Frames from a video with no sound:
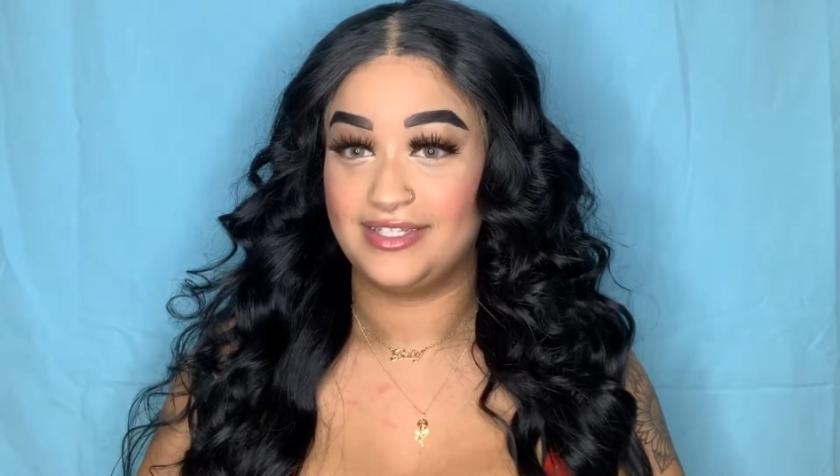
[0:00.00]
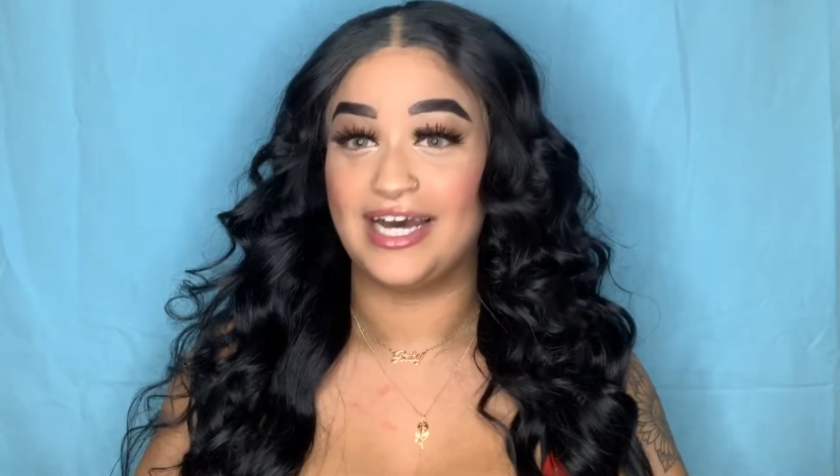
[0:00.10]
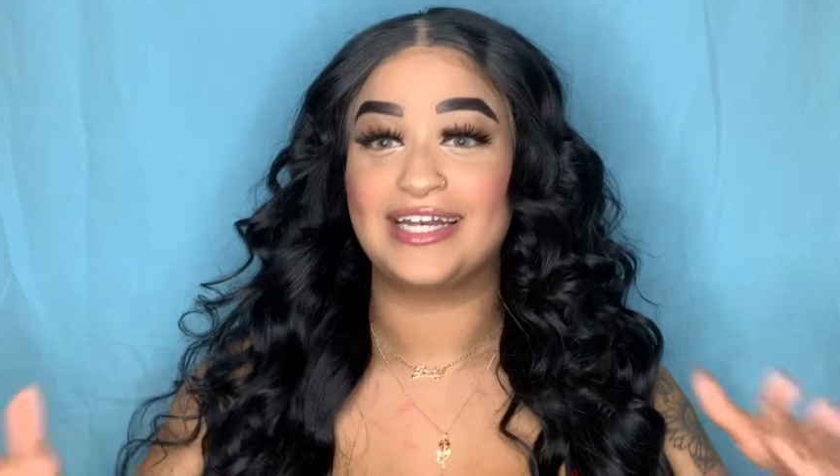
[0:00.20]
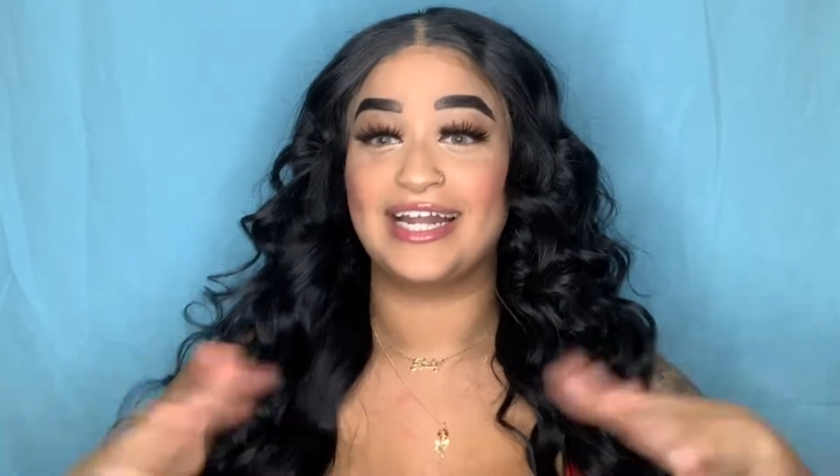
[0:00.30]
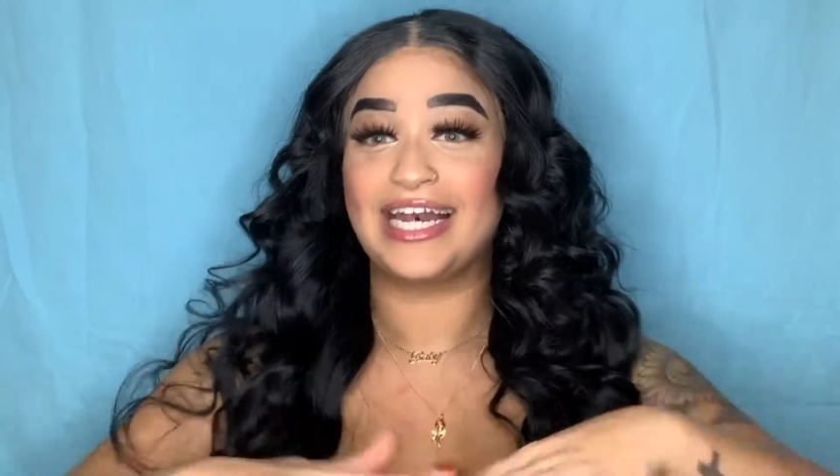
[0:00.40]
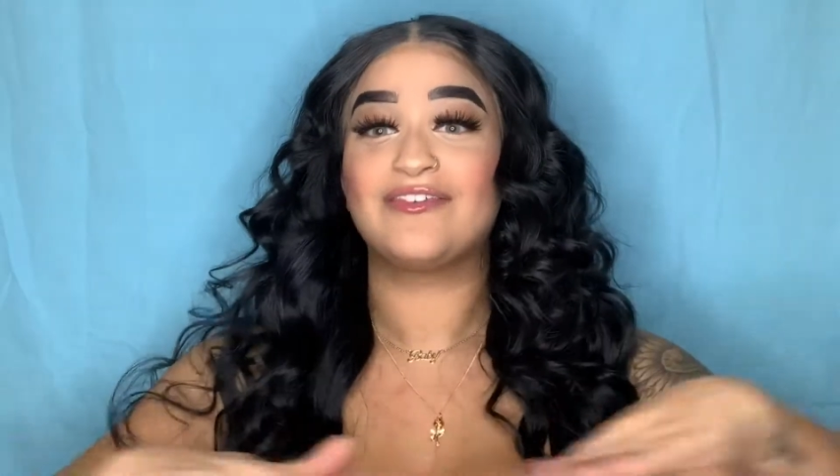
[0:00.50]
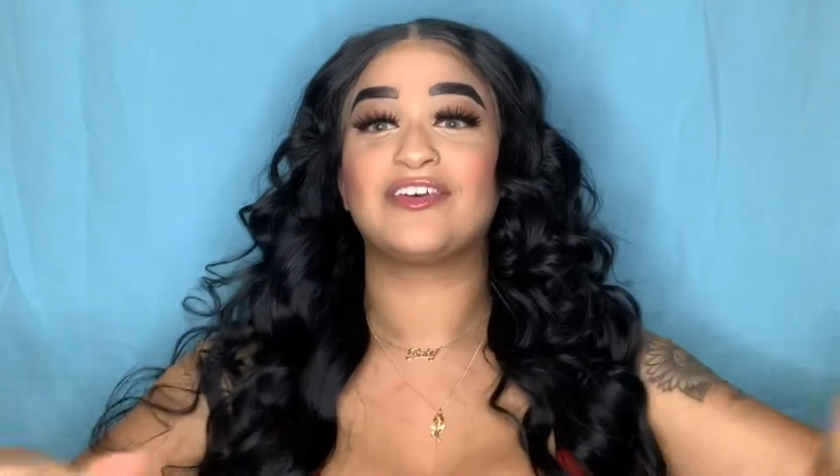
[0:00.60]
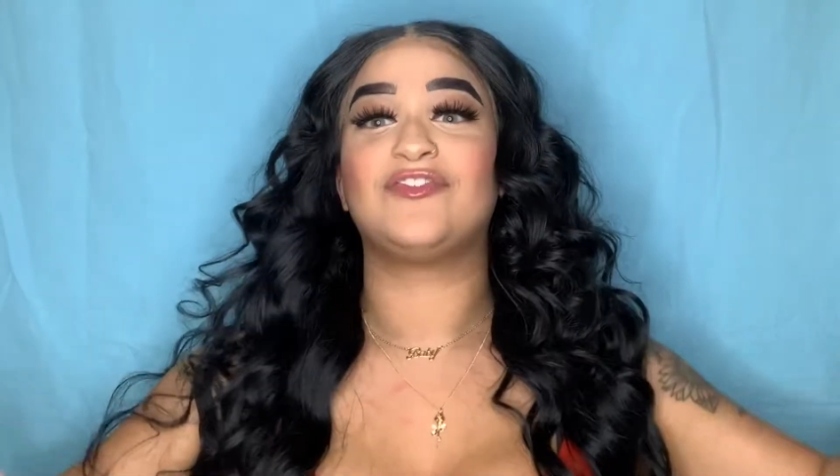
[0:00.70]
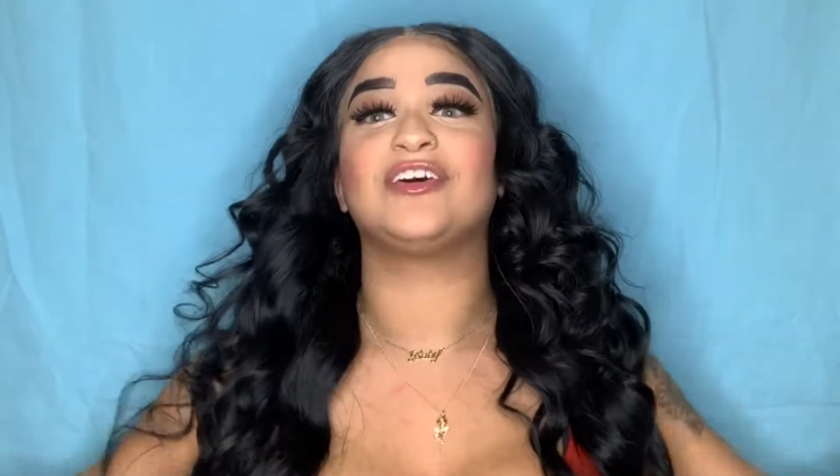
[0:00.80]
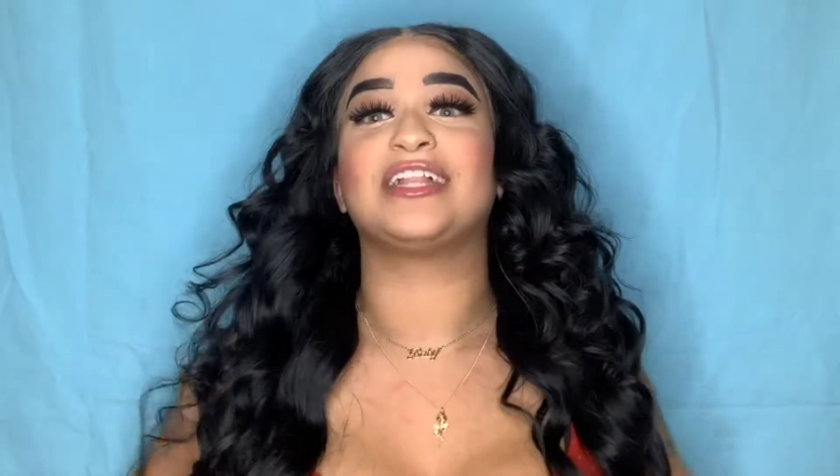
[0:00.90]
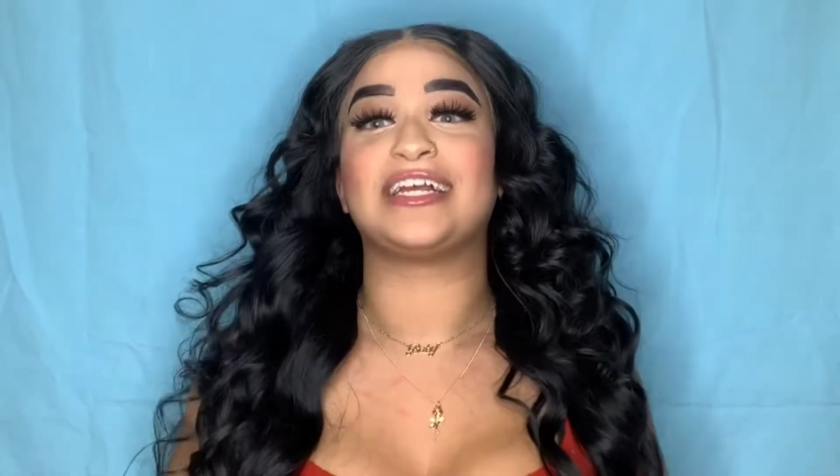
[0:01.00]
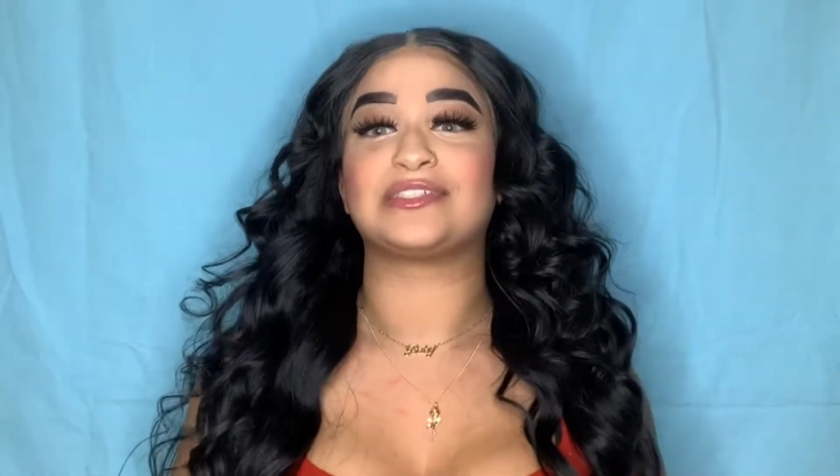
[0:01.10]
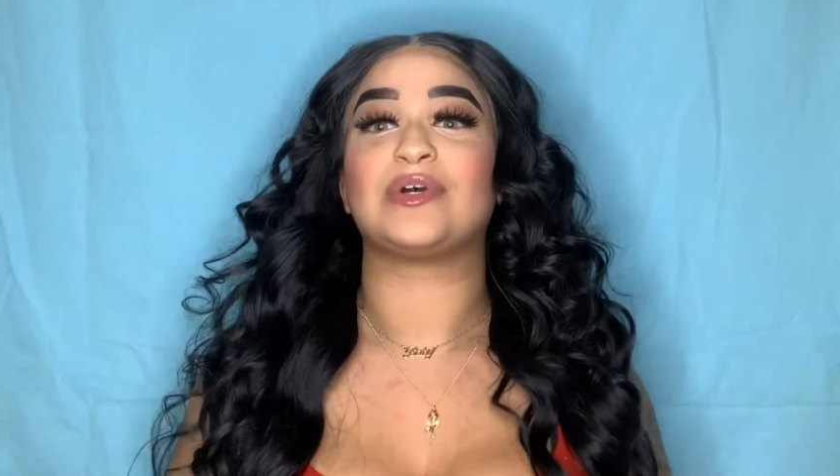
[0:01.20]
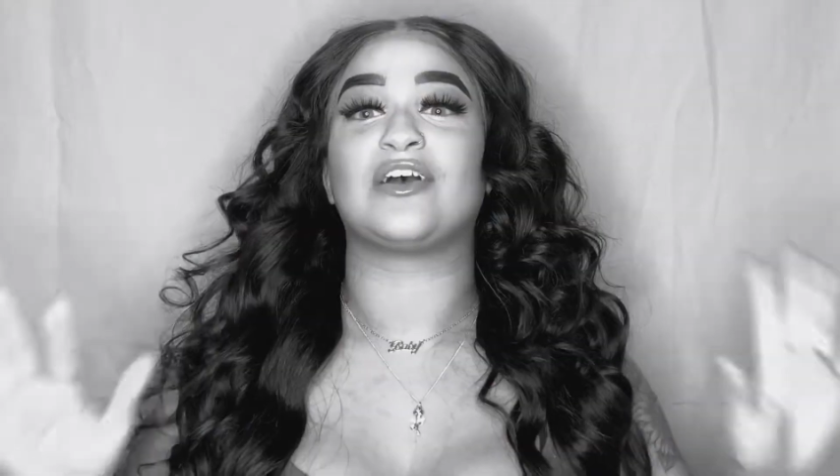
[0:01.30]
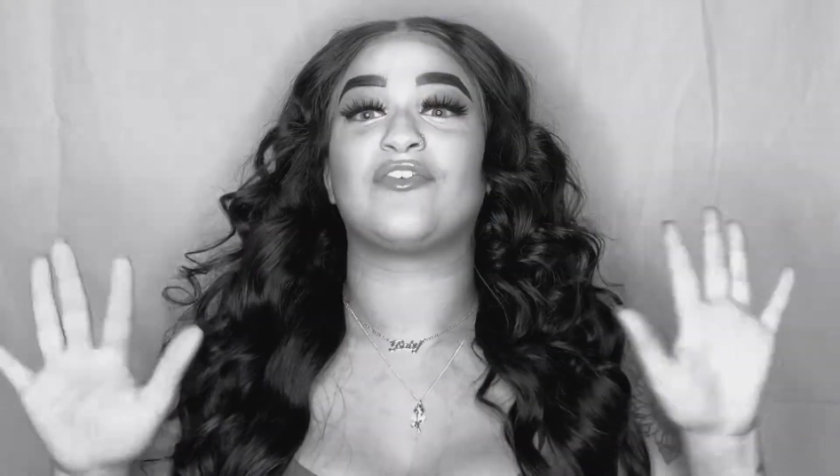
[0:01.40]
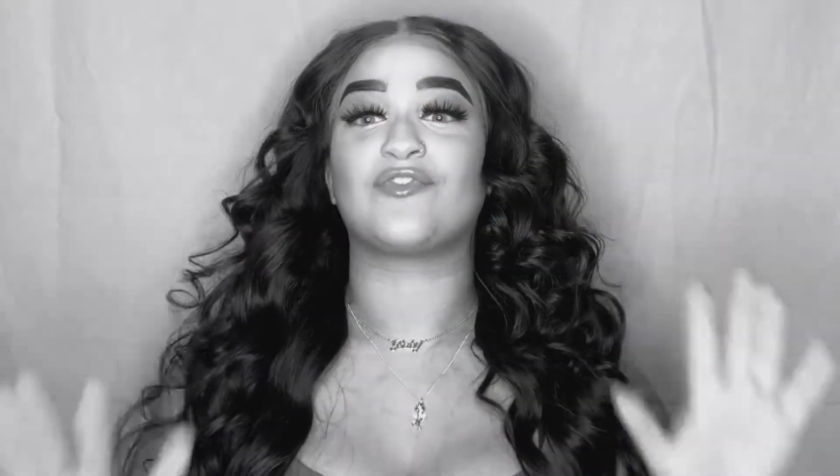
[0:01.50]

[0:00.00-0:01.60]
Not even a full lace, like a